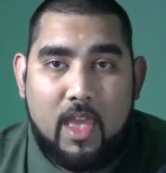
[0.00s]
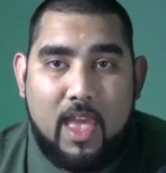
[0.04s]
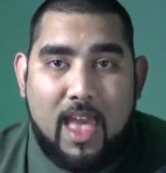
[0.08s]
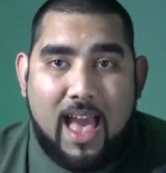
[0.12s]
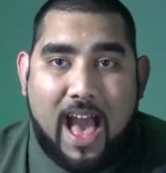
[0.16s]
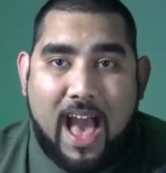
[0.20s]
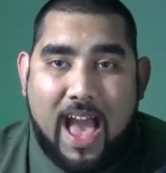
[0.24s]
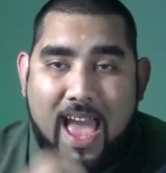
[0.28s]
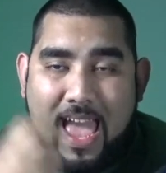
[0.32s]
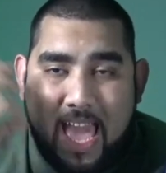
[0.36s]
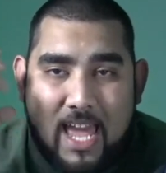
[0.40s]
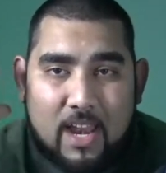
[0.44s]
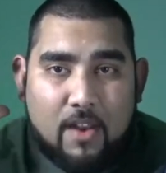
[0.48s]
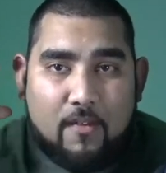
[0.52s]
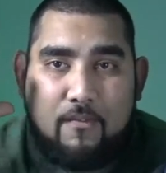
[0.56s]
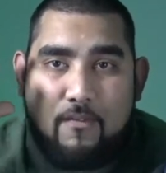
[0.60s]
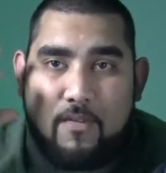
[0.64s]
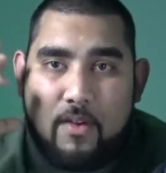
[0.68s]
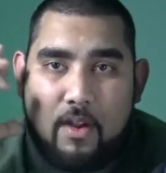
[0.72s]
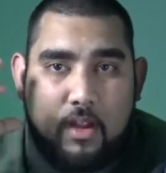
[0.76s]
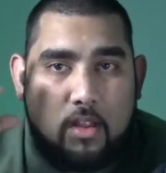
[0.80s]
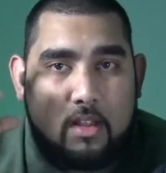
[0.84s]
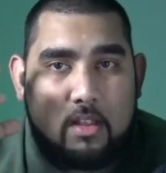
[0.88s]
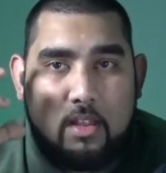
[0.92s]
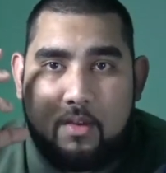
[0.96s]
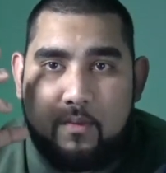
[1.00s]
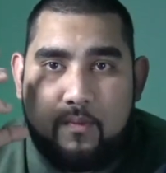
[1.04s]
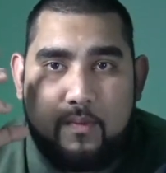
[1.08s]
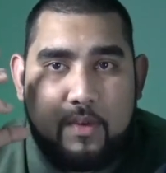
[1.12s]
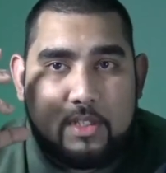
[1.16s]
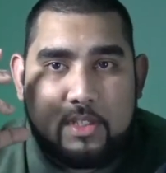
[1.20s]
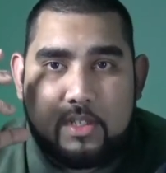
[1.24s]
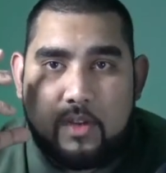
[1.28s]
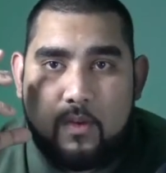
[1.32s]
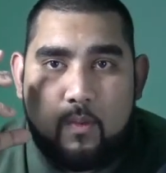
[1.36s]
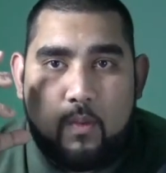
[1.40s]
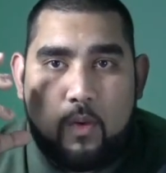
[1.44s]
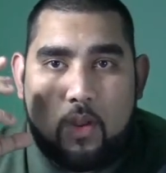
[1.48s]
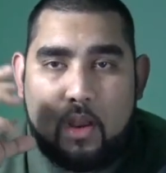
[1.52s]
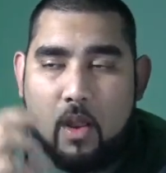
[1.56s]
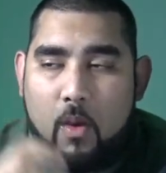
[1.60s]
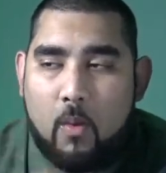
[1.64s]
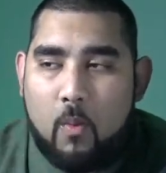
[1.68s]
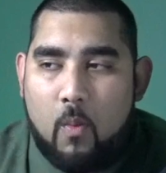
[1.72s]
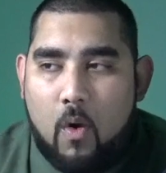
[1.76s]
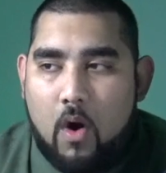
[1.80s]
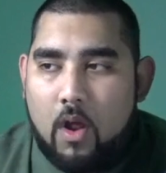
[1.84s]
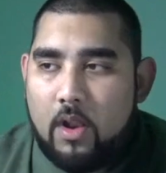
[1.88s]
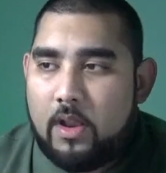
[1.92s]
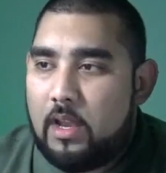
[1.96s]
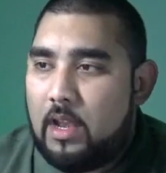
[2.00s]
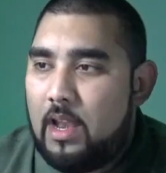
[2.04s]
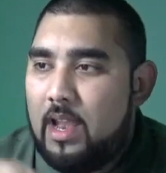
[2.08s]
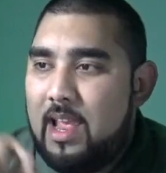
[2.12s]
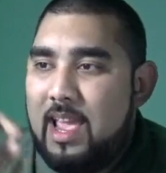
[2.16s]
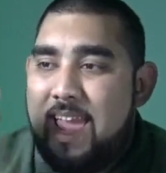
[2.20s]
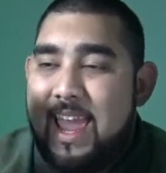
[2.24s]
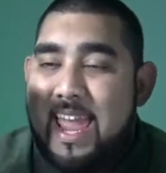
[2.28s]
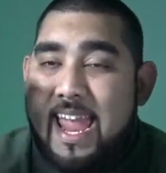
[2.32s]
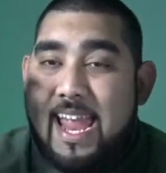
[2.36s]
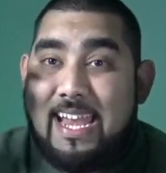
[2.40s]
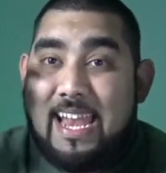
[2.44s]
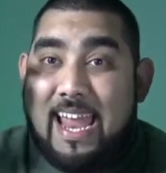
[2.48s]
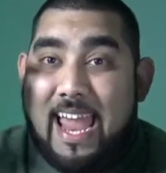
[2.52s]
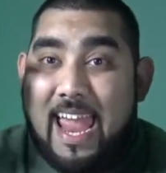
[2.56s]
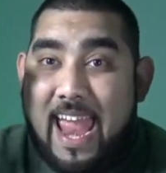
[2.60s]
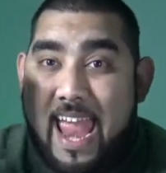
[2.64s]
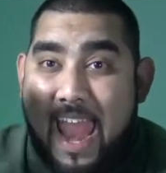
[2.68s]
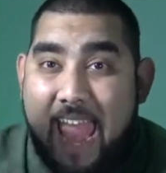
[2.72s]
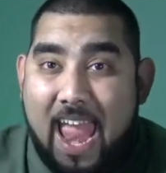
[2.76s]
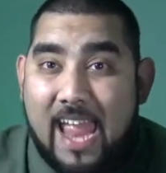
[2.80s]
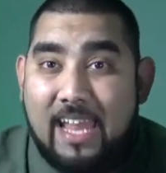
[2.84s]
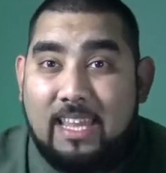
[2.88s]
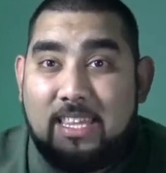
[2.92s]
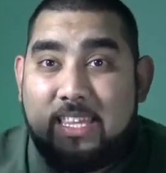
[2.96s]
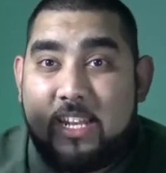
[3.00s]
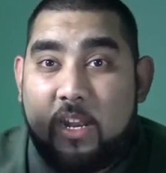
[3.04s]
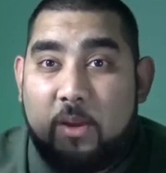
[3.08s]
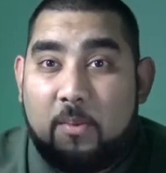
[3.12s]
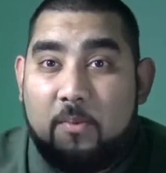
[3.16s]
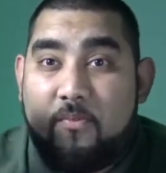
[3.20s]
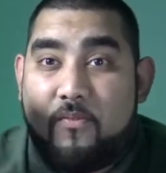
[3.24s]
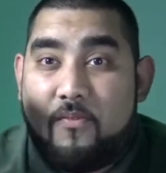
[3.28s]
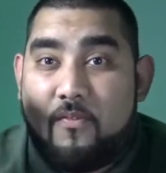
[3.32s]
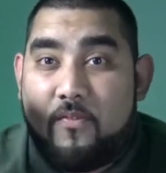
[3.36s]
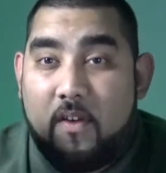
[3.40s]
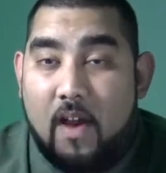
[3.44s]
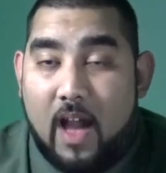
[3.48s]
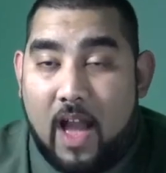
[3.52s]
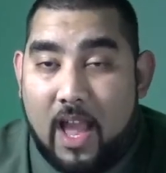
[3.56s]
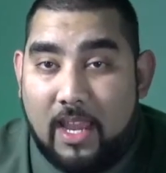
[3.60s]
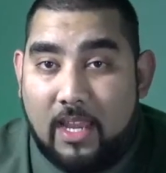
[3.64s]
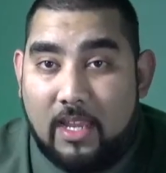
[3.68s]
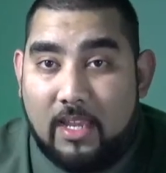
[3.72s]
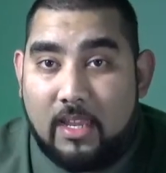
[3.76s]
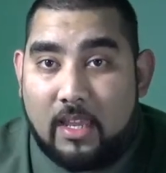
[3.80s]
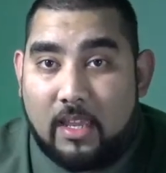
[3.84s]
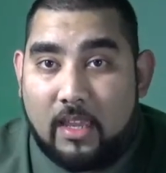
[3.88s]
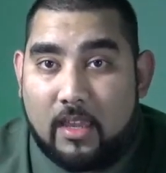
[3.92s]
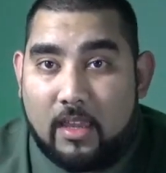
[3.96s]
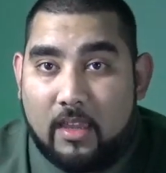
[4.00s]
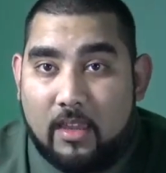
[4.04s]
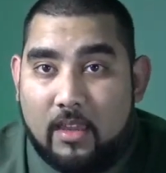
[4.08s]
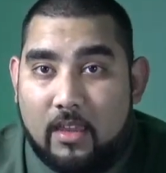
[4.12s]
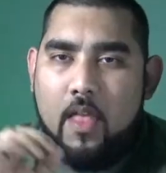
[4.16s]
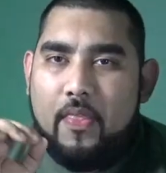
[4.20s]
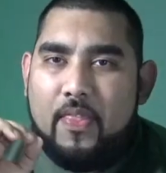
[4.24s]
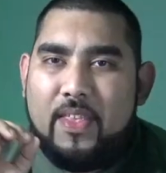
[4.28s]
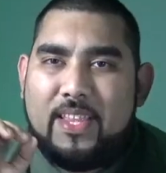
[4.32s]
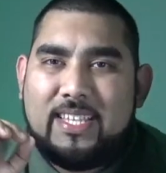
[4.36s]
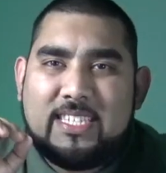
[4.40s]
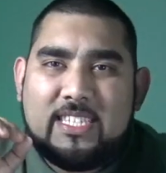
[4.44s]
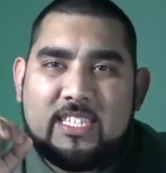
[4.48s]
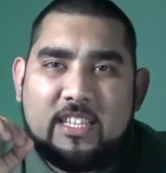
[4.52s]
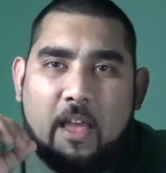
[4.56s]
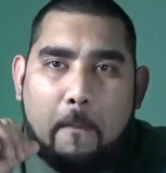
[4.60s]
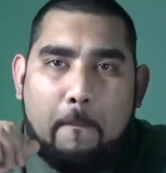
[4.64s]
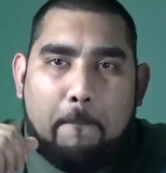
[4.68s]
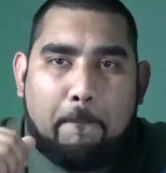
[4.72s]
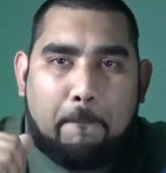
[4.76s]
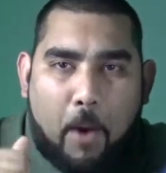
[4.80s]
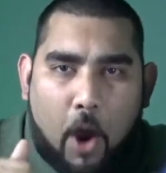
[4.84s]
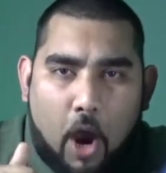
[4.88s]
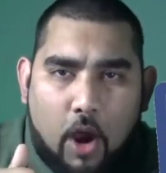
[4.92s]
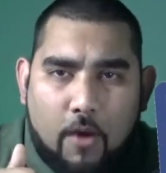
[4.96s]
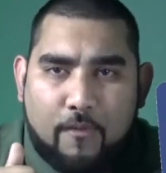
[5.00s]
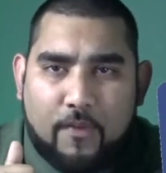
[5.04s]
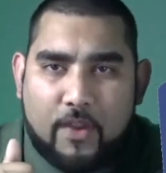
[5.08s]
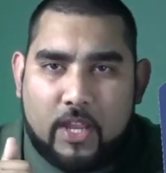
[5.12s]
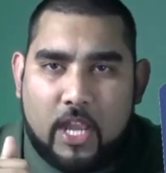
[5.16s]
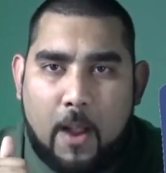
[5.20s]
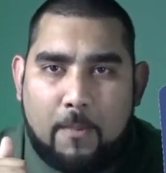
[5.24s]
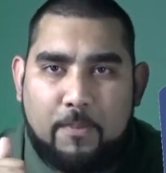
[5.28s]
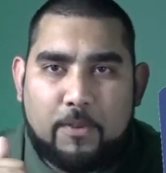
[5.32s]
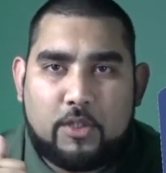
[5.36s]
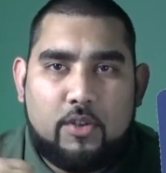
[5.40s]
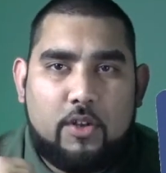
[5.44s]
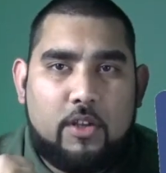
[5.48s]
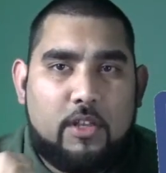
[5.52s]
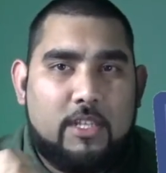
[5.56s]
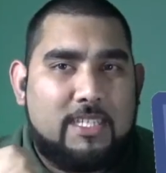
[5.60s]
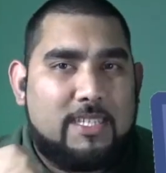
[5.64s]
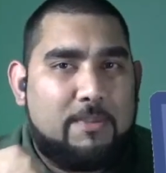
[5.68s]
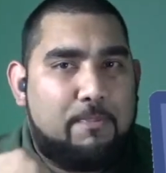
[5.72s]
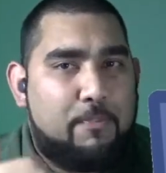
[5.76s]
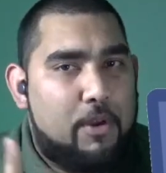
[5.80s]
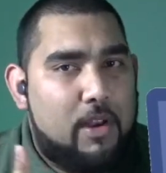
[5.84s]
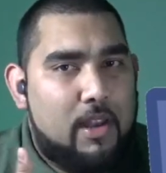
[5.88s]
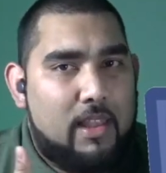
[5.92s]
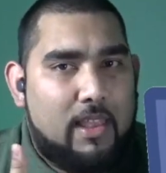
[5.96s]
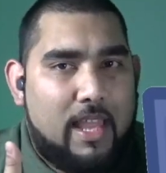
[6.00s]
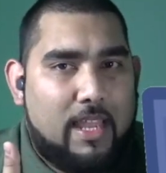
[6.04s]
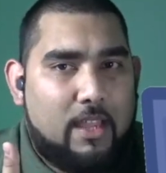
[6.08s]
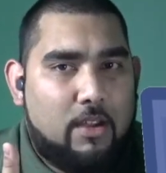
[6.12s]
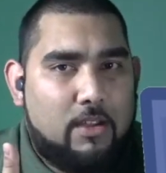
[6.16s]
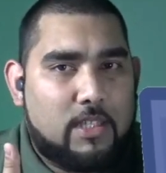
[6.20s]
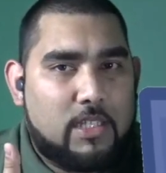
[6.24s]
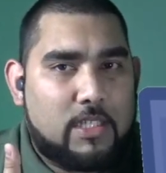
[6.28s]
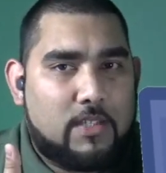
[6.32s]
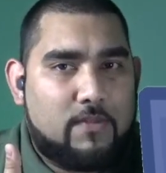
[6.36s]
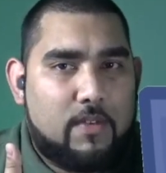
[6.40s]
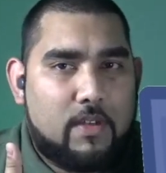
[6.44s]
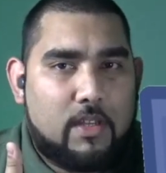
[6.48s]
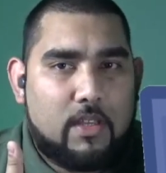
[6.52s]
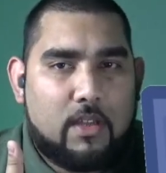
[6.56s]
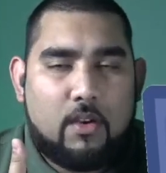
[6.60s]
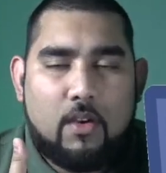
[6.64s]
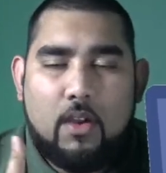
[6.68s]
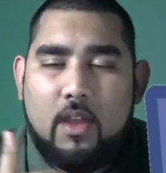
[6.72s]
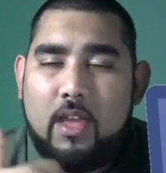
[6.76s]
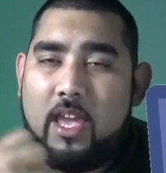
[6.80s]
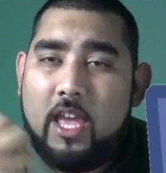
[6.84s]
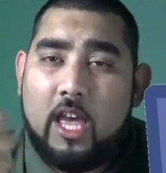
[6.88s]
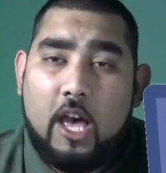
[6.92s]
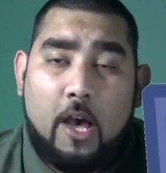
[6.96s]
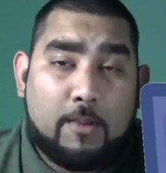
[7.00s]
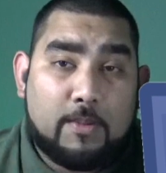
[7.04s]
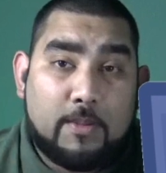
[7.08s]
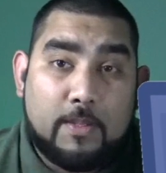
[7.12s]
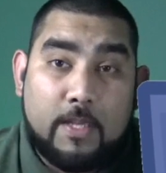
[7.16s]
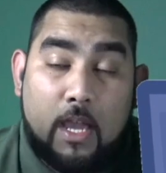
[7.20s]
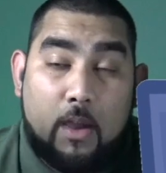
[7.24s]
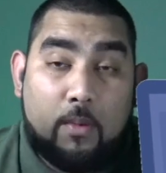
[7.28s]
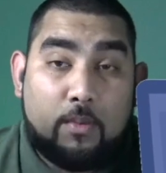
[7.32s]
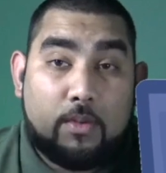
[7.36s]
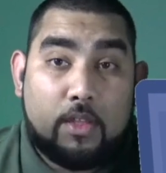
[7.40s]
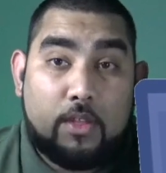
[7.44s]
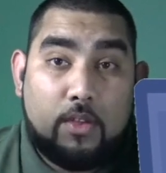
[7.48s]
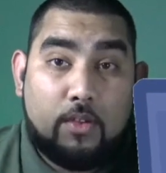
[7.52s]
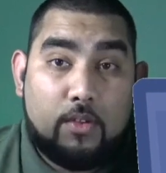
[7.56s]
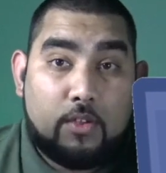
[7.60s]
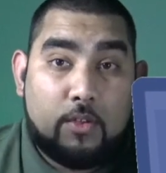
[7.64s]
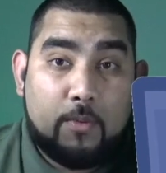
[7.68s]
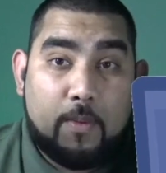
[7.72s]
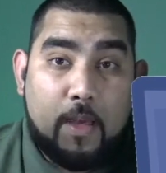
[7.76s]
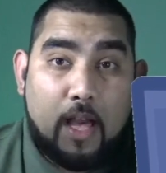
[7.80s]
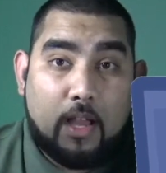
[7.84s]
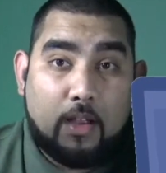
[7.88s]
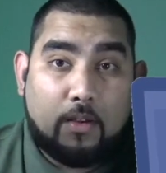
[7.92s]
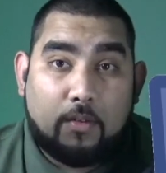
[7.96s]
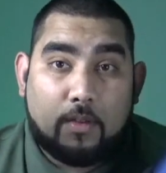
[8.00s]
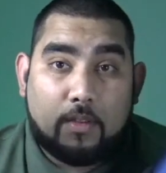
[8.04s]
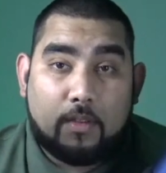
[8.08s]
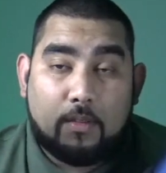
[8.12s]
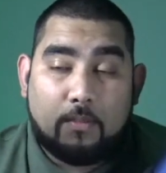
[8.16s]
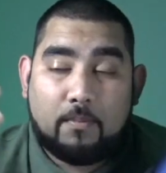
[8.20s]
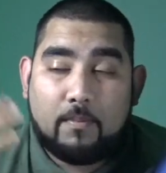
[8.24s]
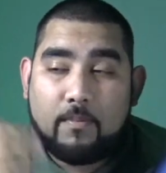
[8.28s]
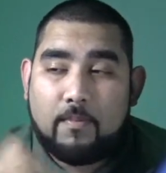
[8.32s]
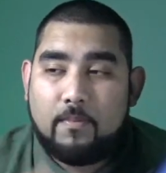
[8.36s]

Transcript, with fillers: I had a very clear vision of what I wanted and I ended up finding it. This is a perfect opportunity to put a like on this video. It helps me out with the YouTube algorithm.